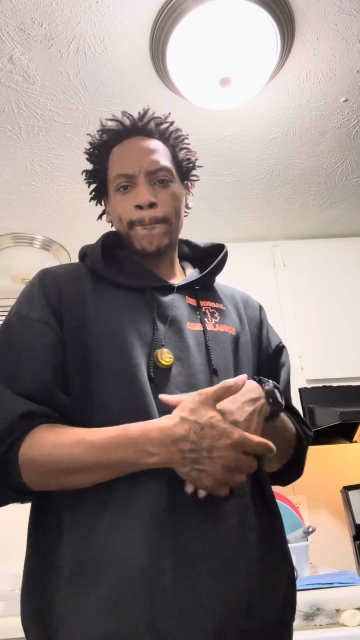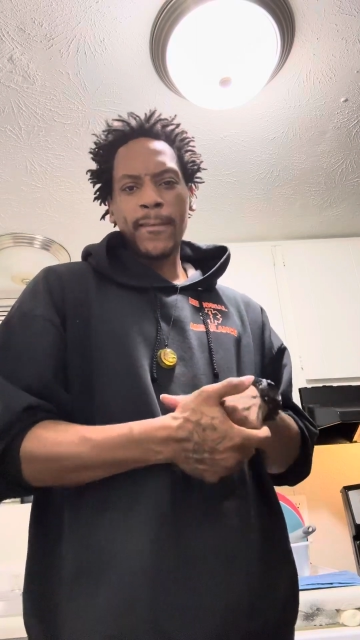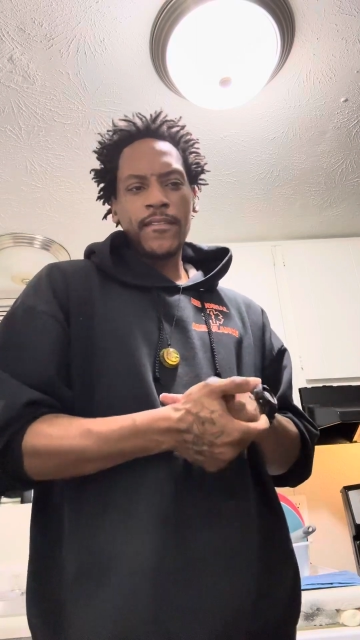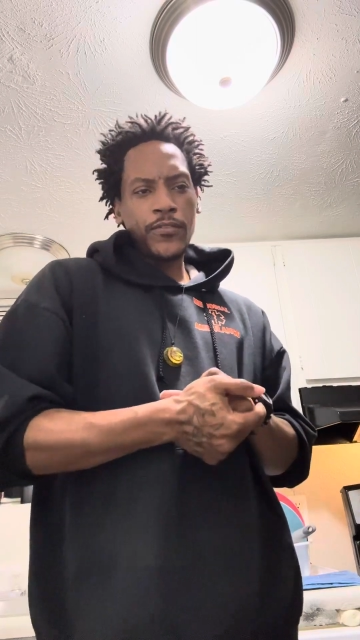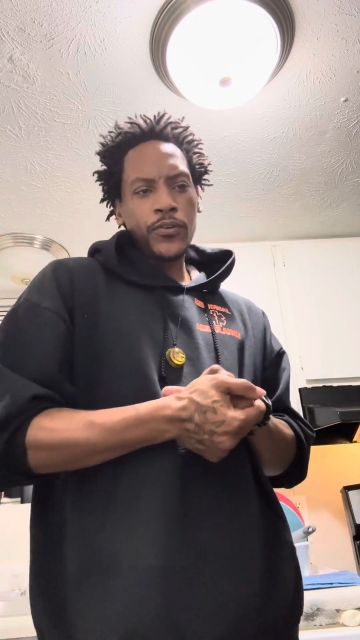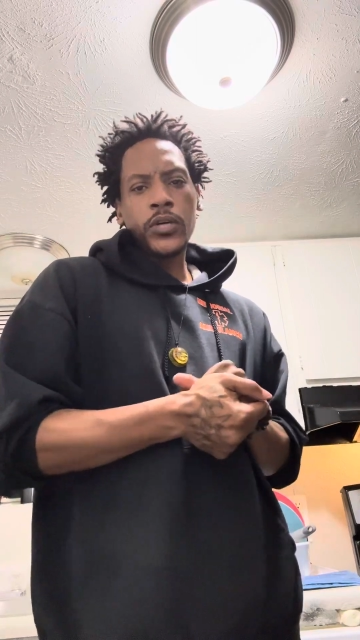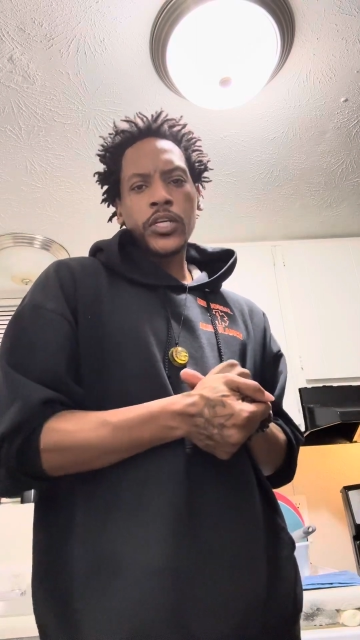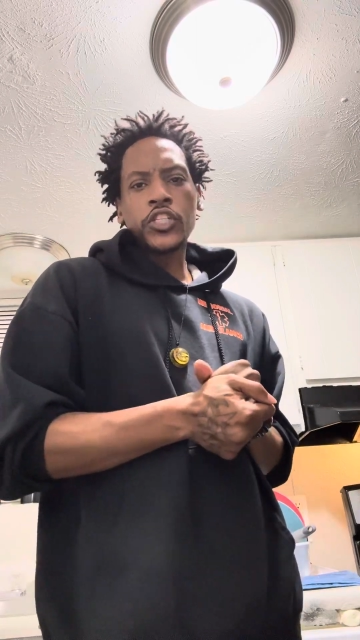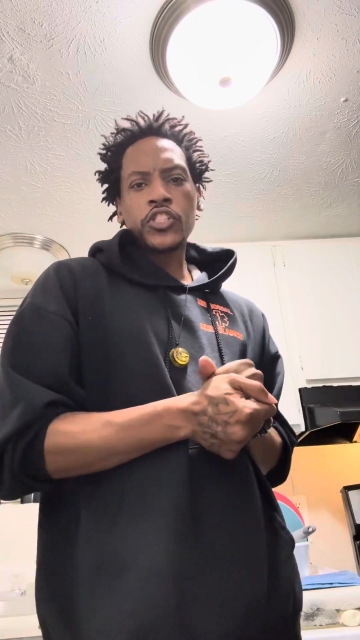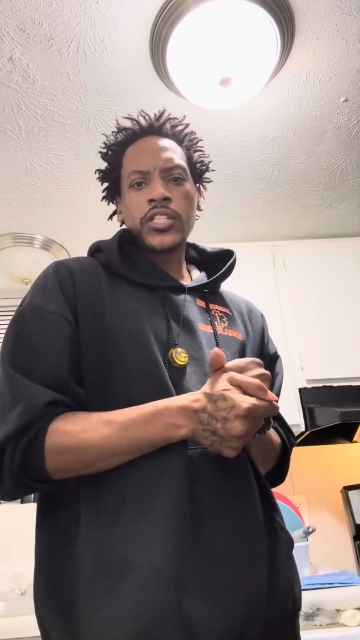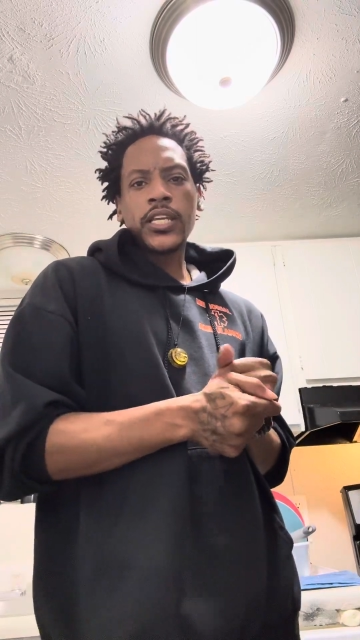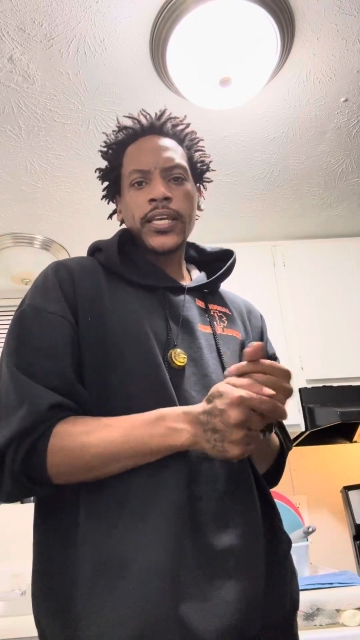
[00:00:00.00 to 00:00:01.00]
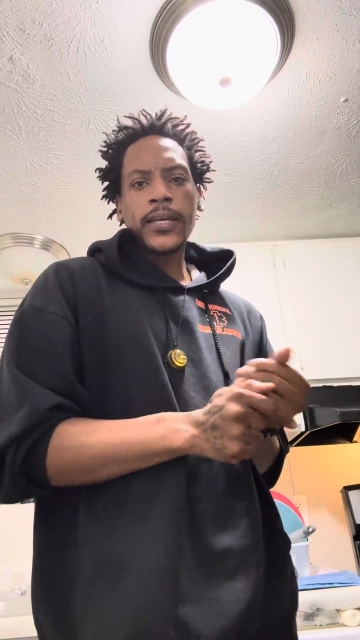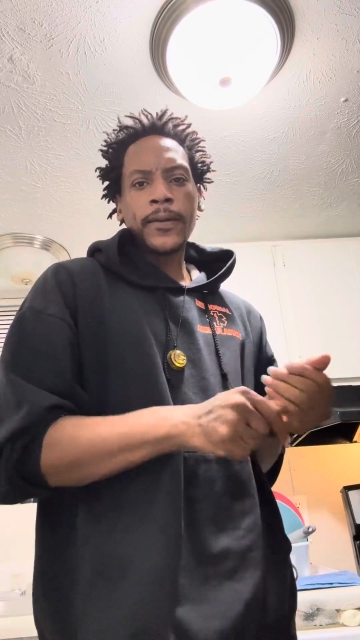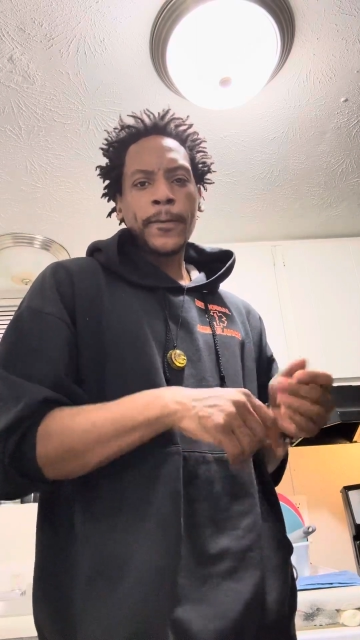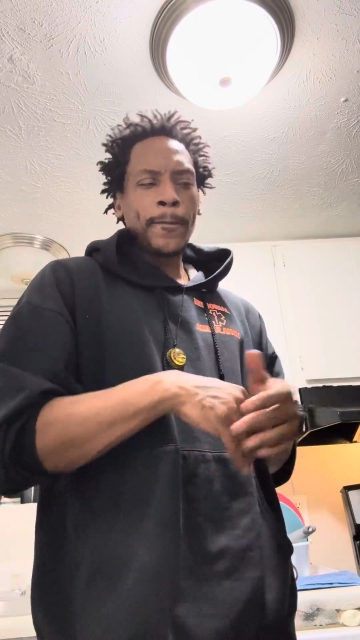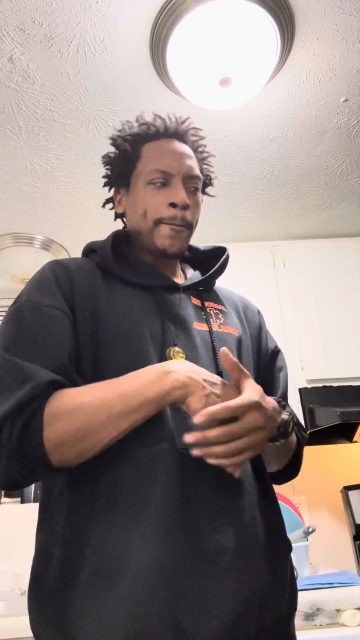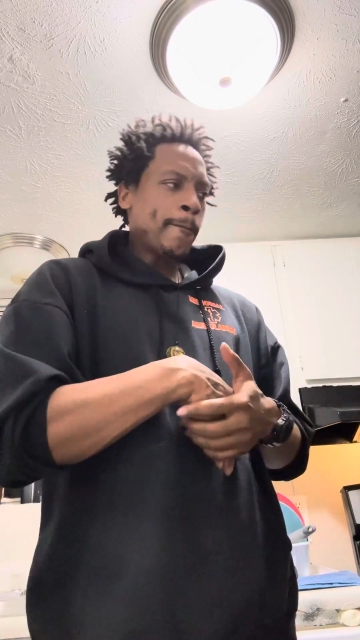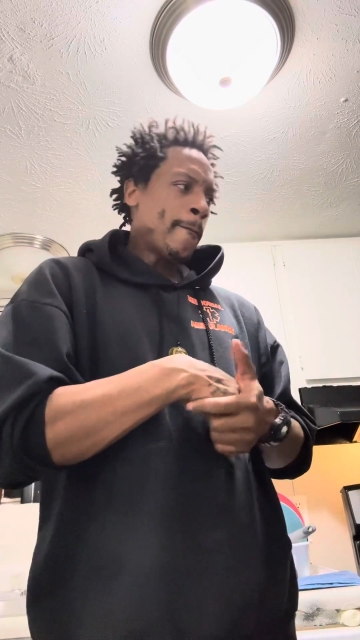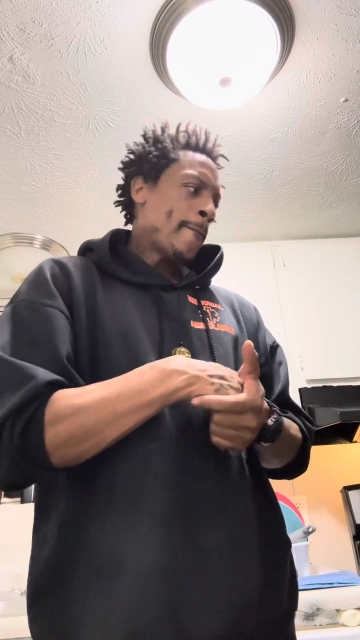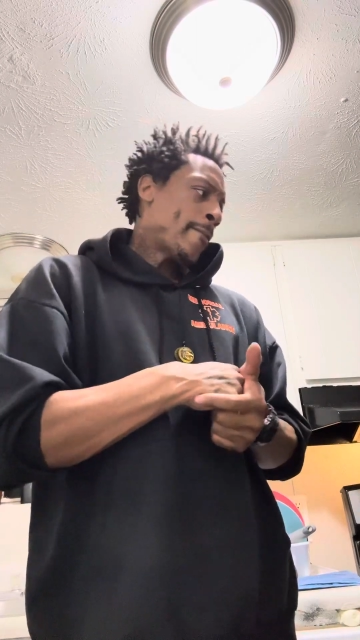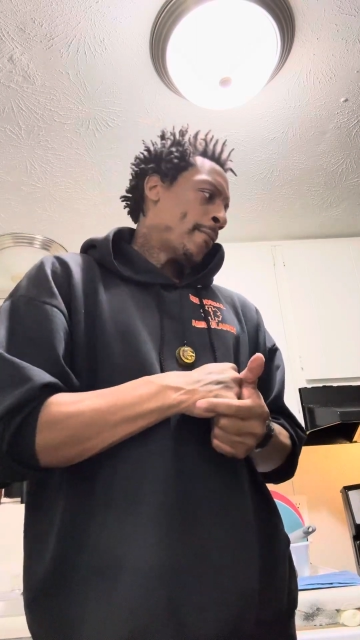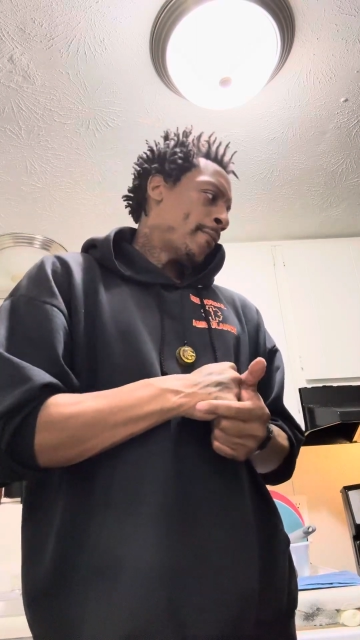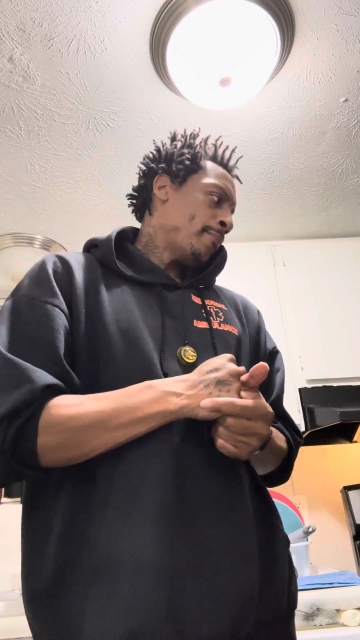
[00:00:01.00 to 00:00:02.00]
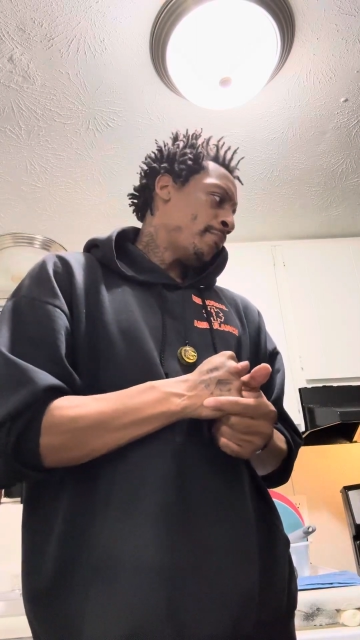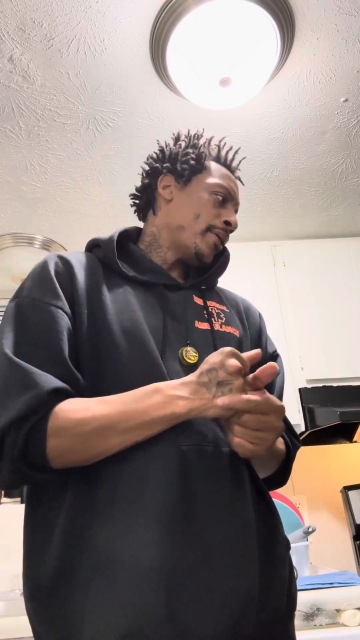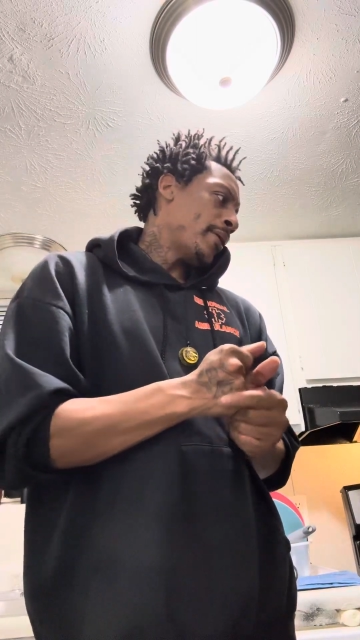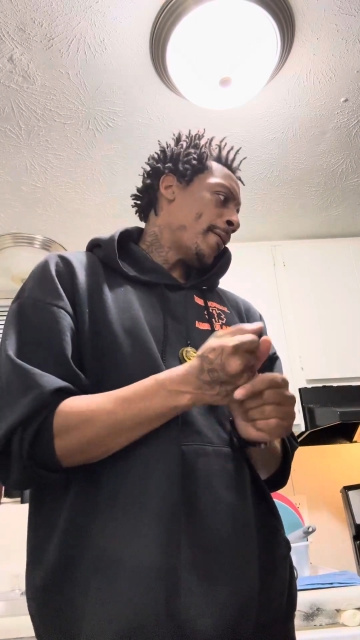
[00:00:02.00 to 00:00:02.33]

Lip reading: if you understand. But